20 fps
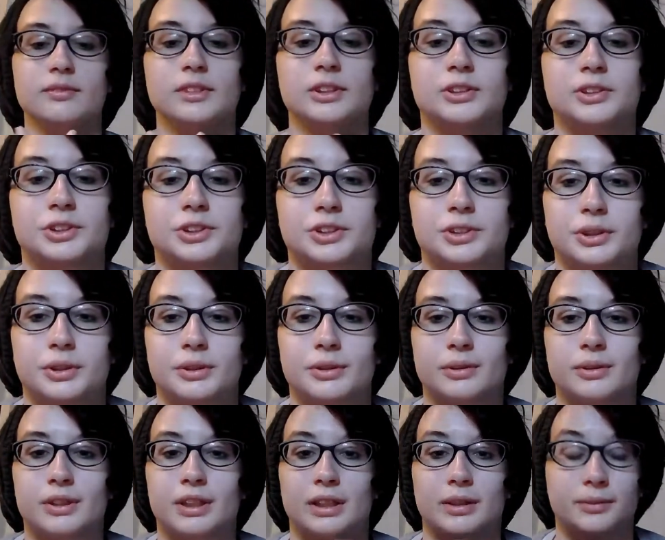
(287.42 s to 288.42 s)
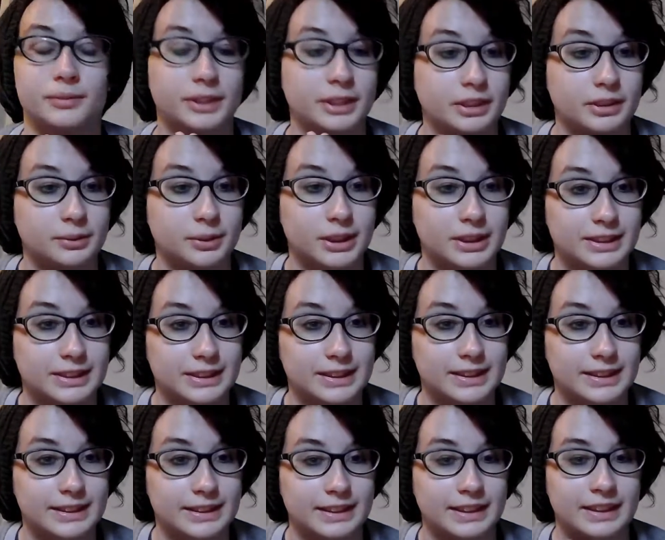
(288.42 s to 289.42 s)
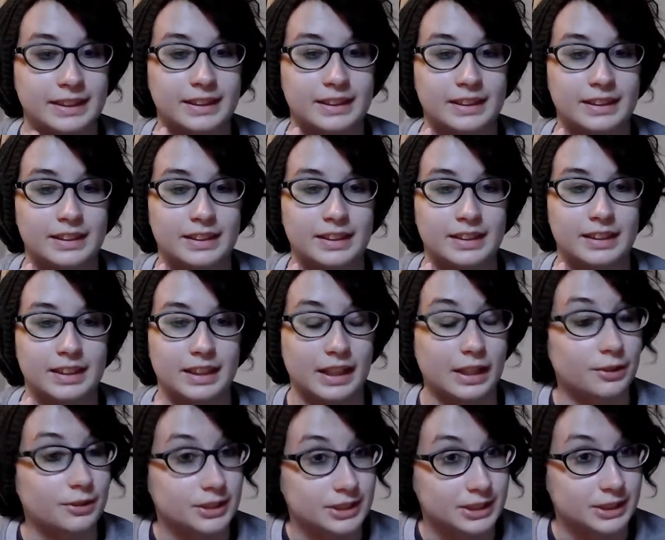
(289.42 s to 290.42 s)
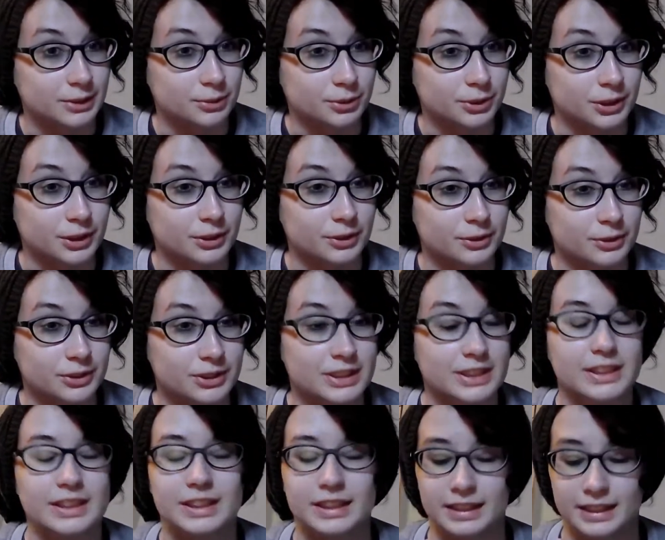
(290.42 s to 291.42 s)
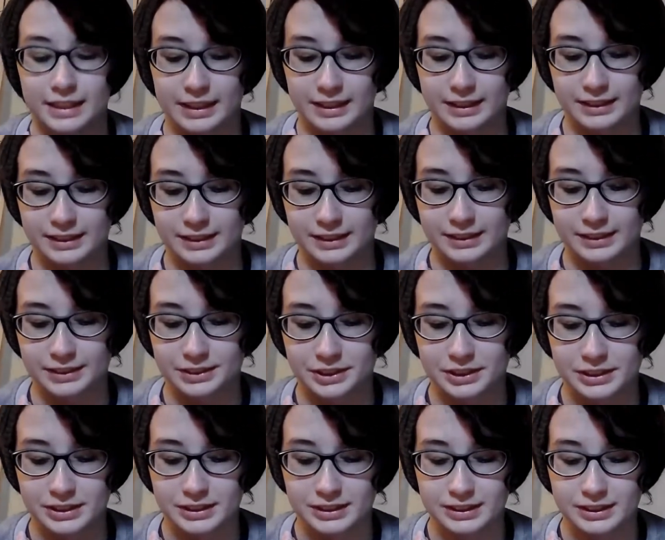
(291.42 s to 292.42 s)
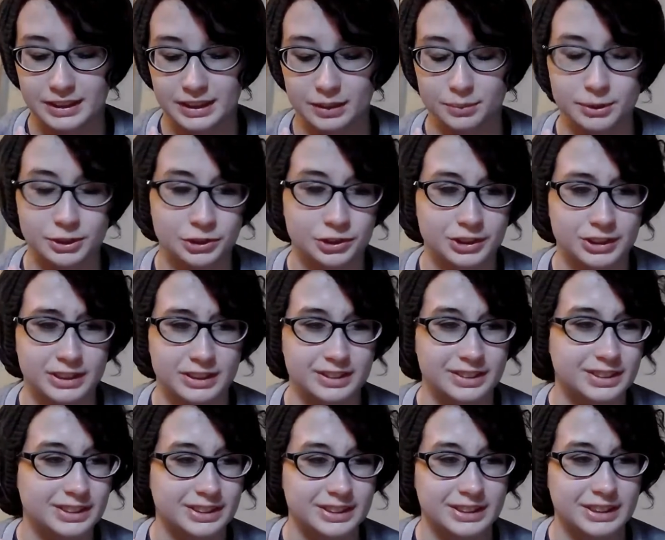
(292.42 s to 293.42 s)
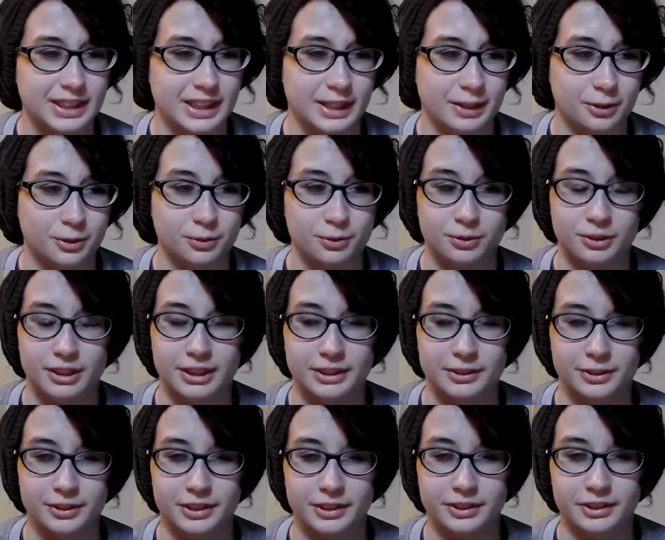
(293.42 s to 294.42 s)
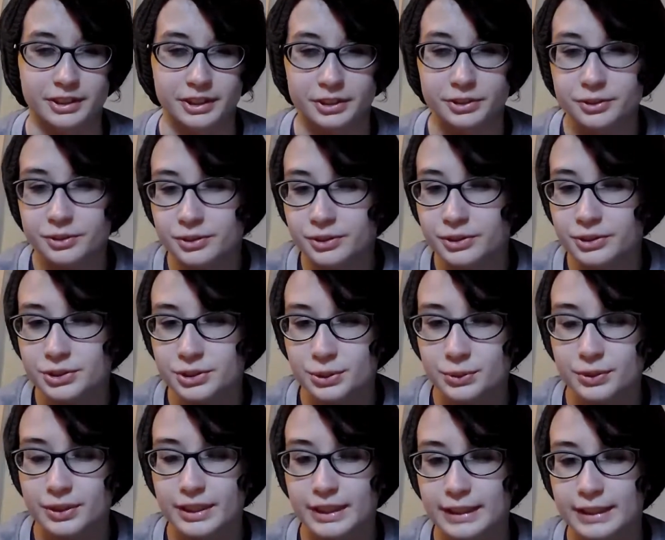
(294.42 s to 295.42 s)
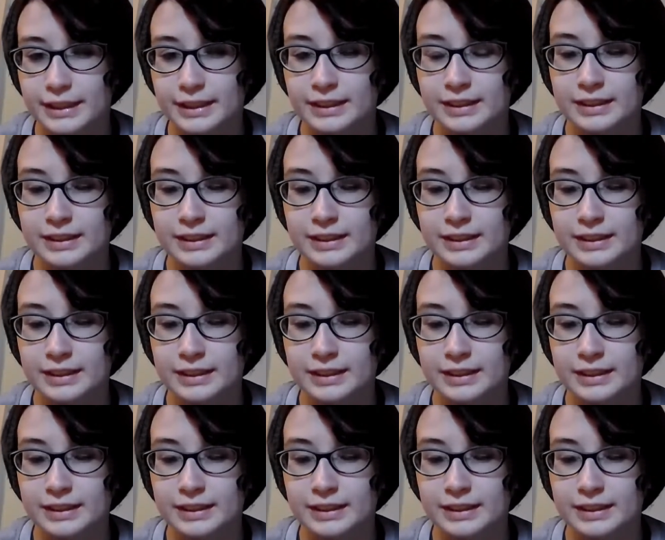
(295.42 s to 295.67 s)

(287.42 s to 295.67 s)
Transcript: So I really want to see how the sequel goes, and I'm interested to see how they could continue the story.